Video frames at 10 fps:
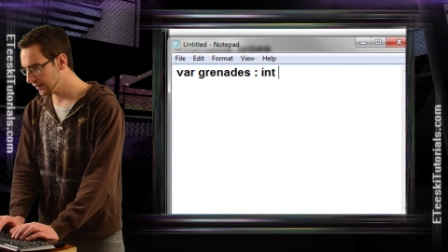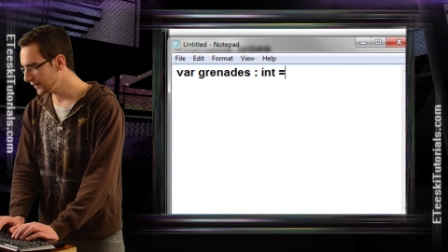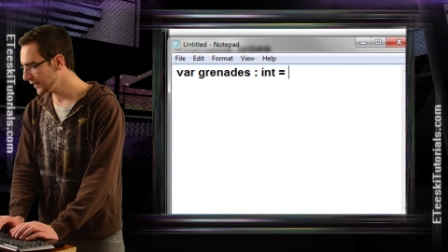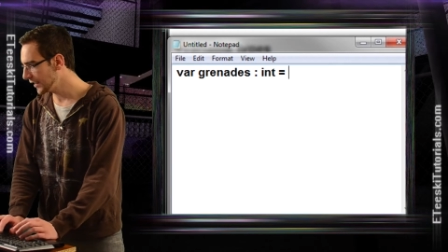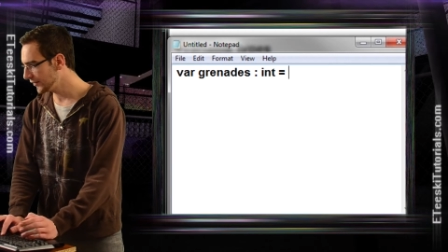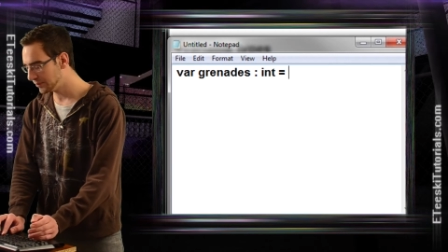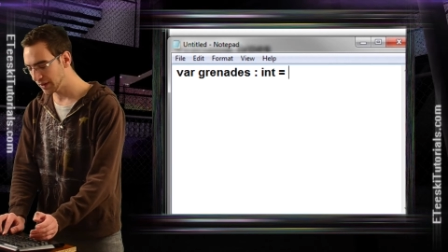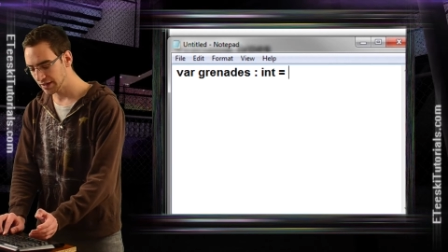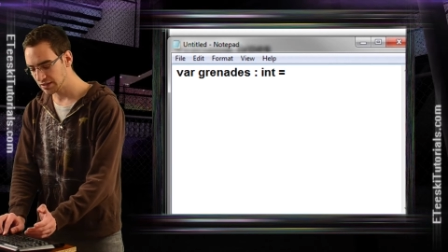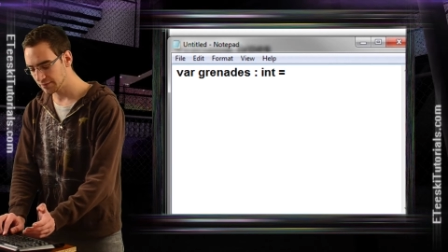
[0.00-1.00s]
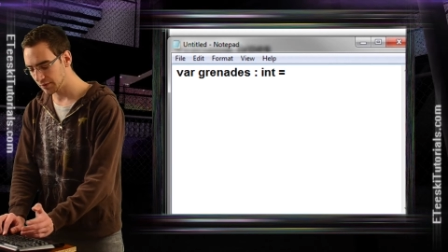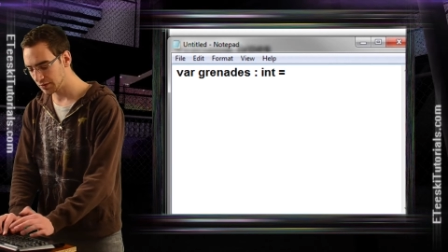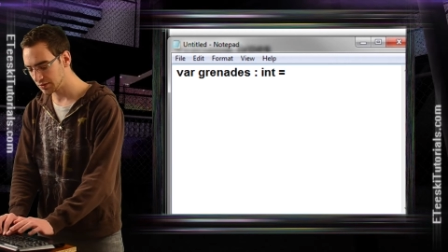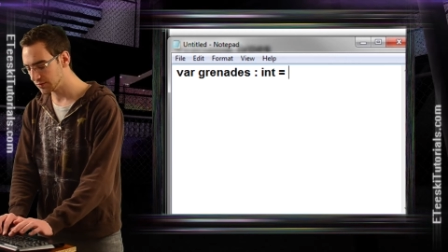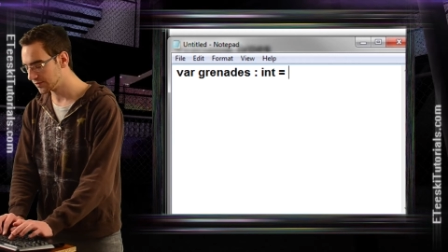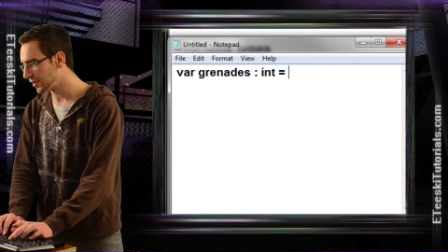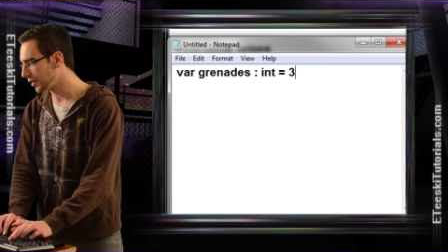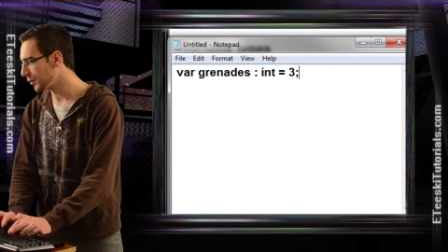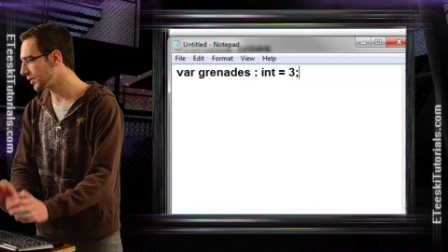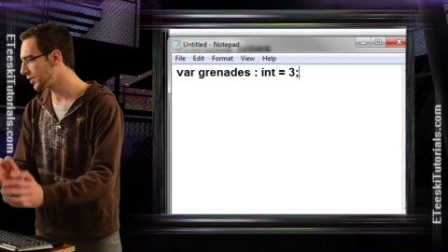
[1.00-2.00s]
let's have by default you
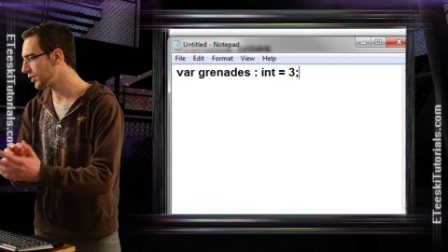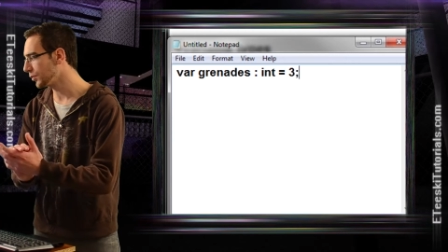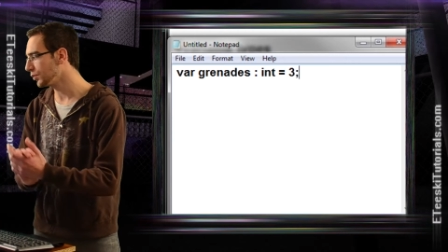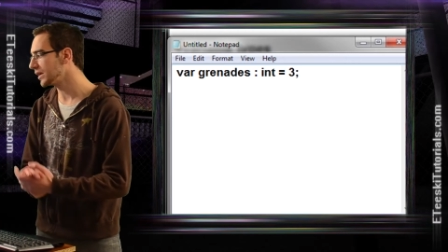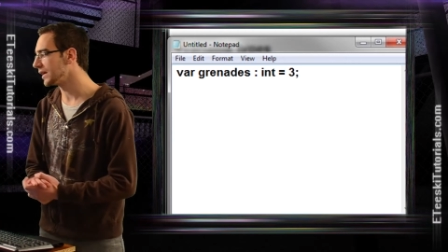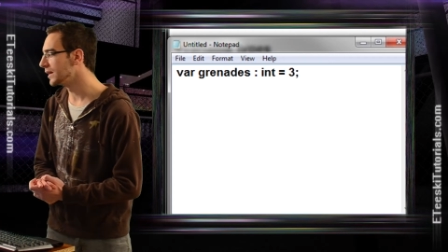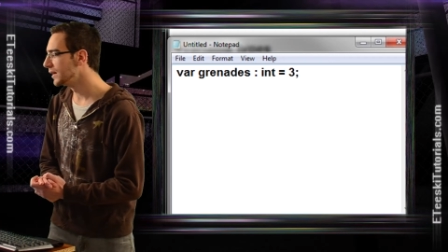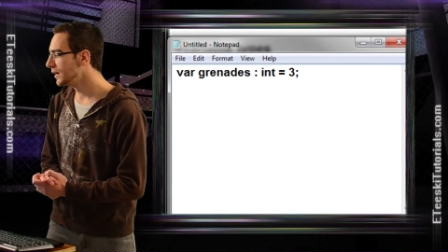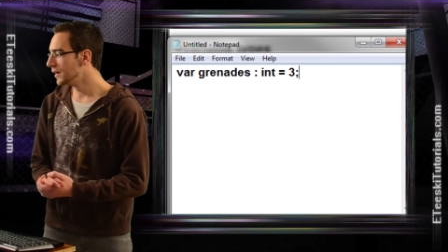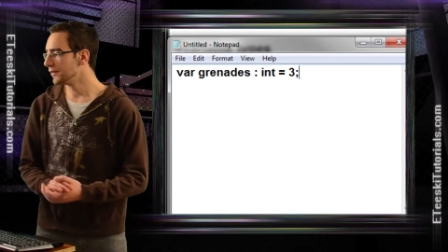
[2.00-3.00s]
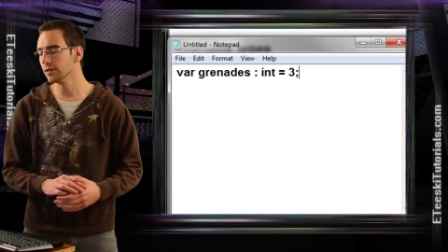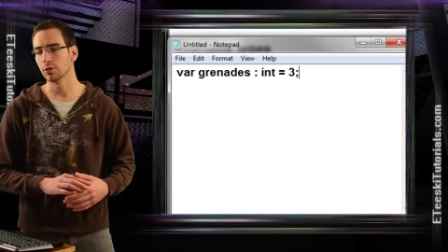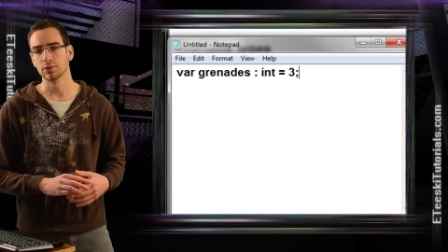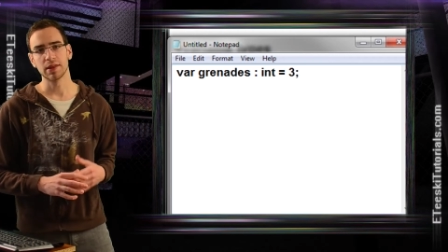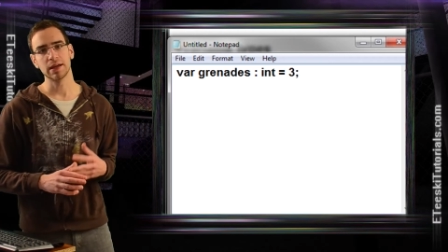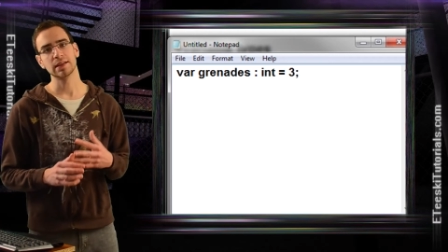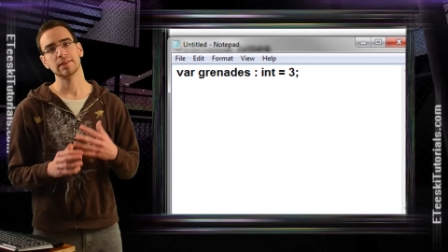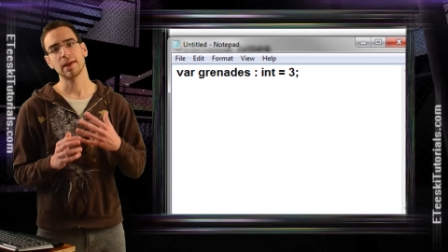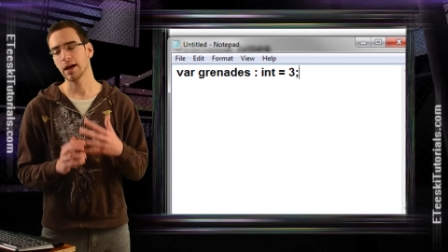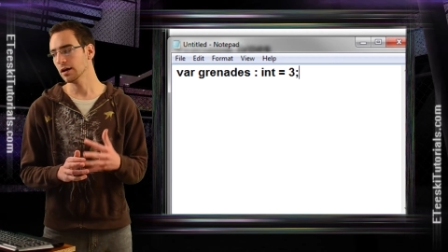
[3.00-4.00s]
start with three. So that is
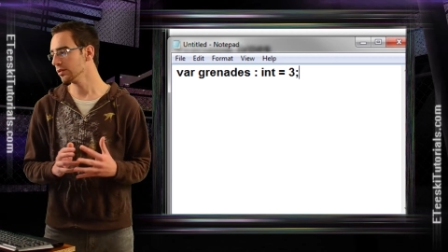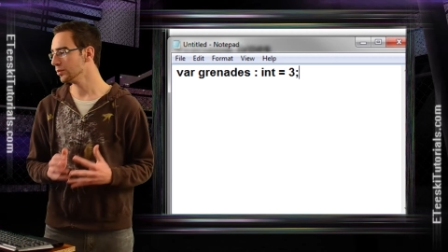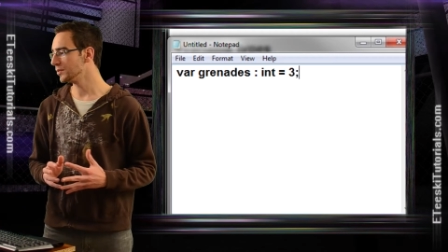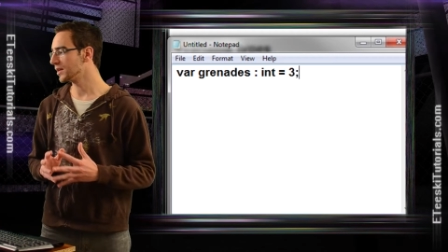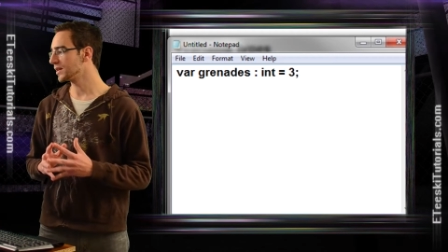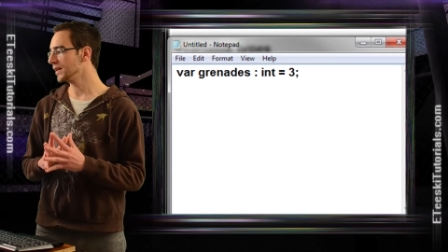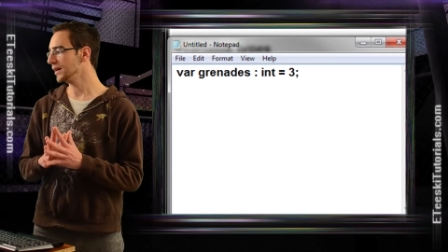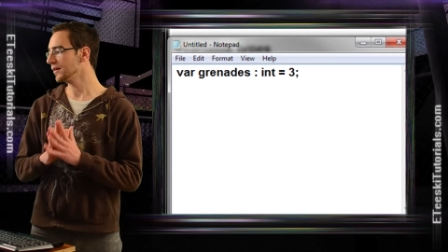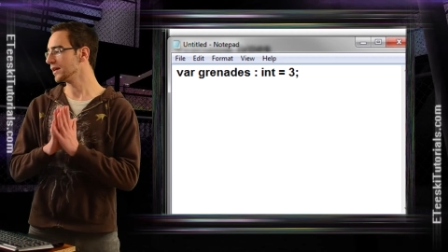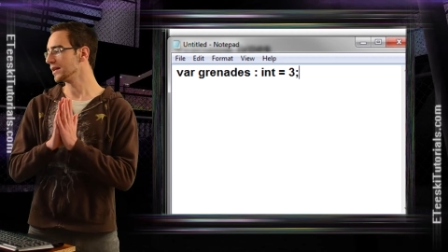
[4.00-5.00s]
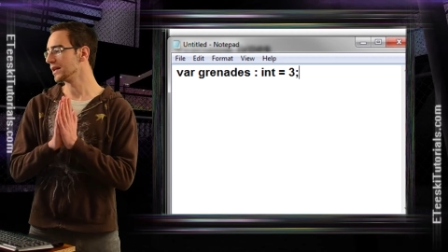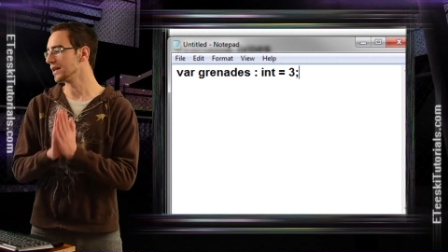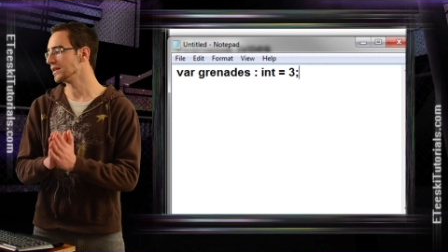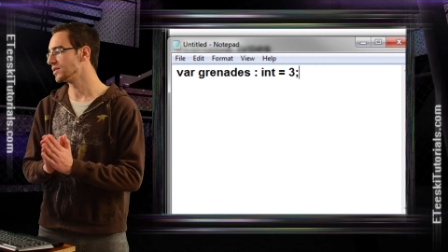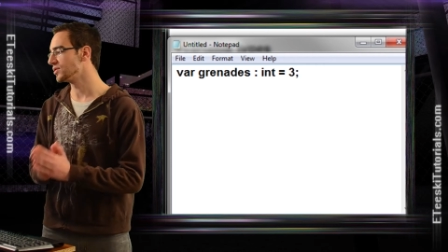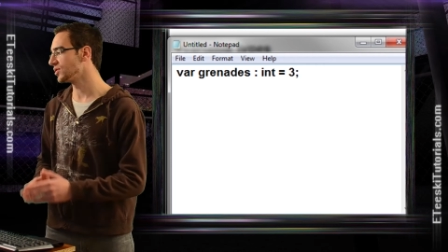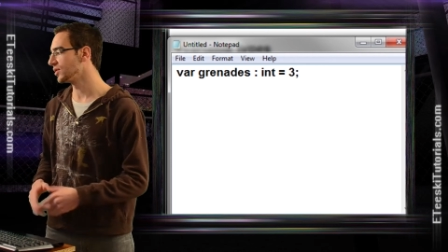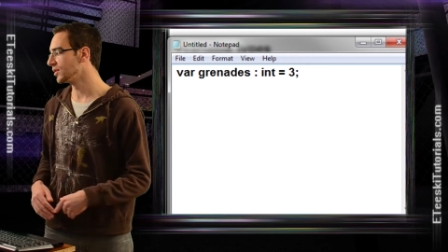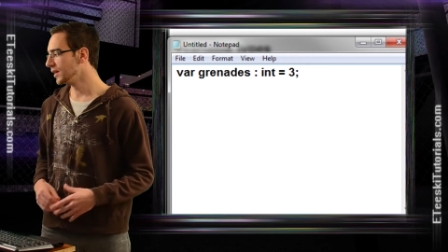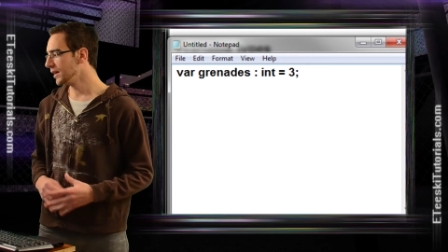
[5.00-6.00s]
how you would declare an
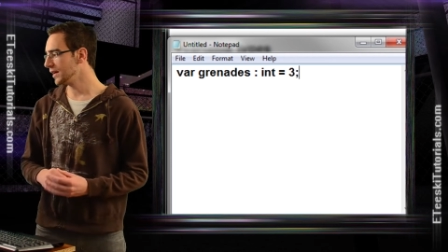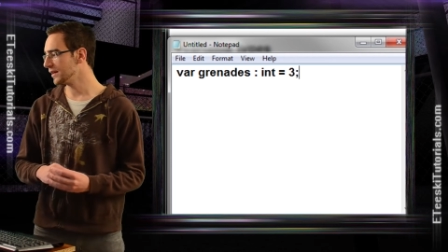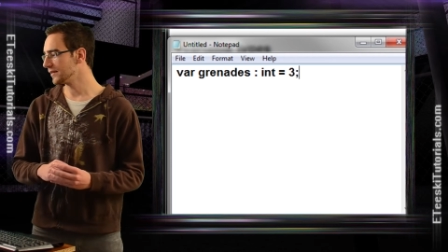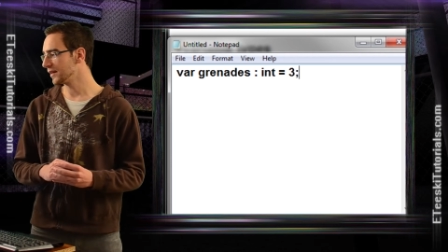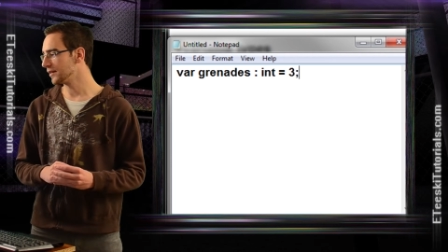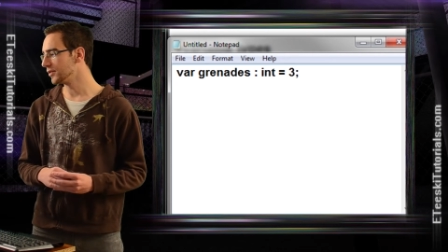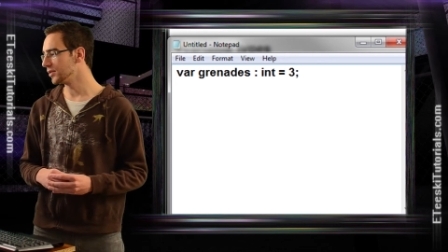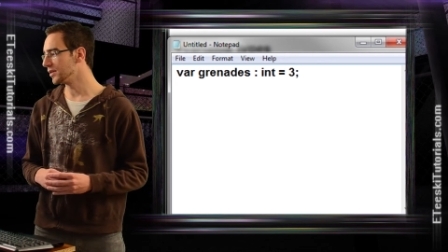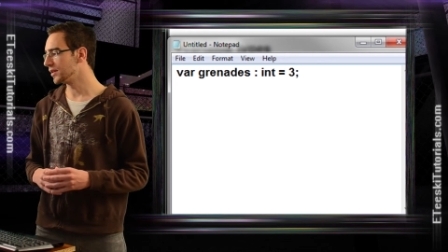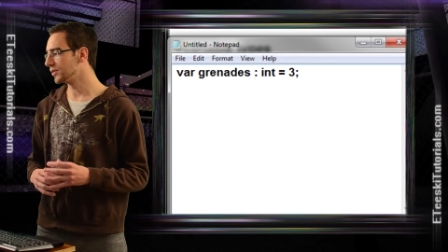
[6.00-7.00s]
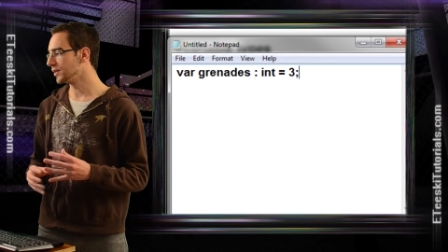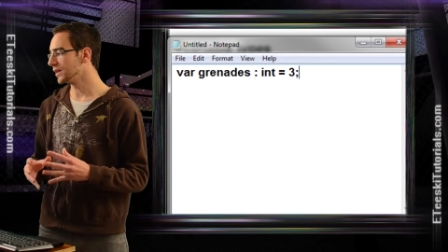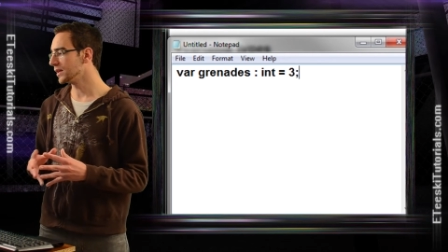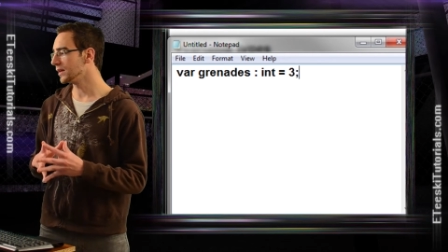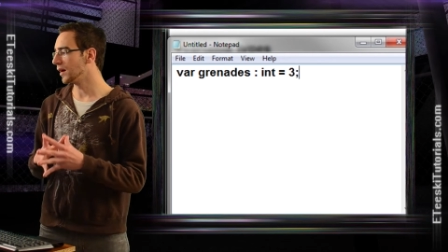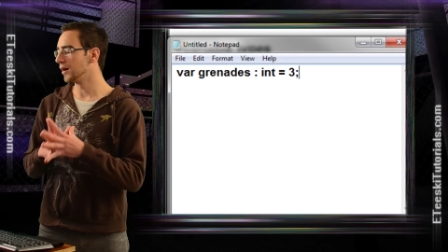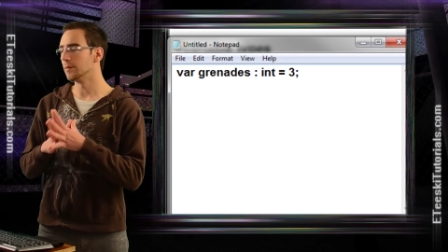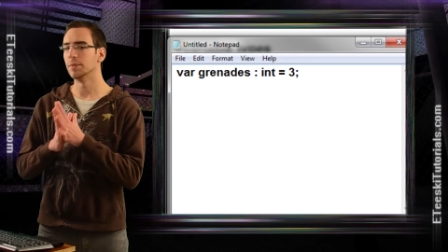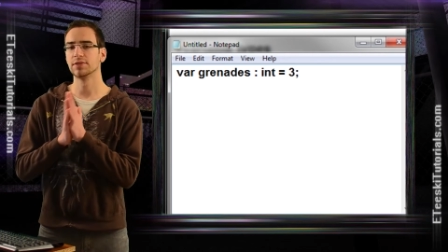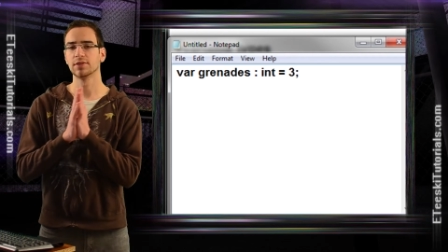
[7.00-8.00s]
integer inside of Unity 3D.
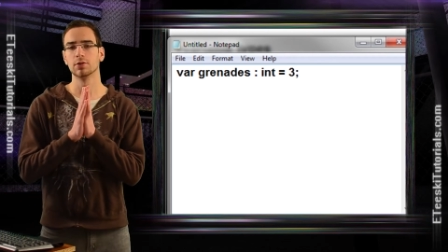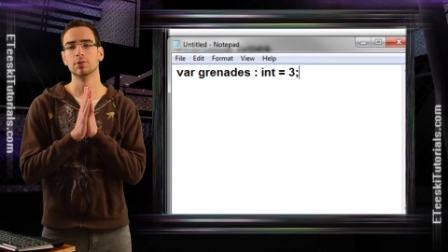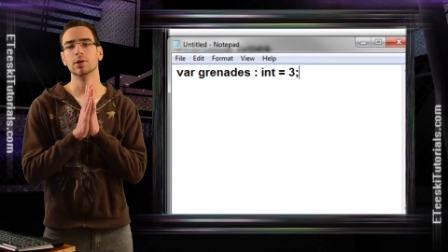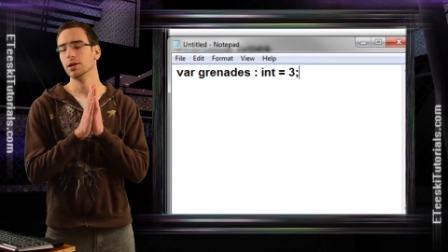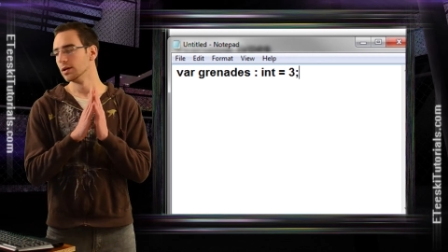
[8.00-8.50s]
Um, so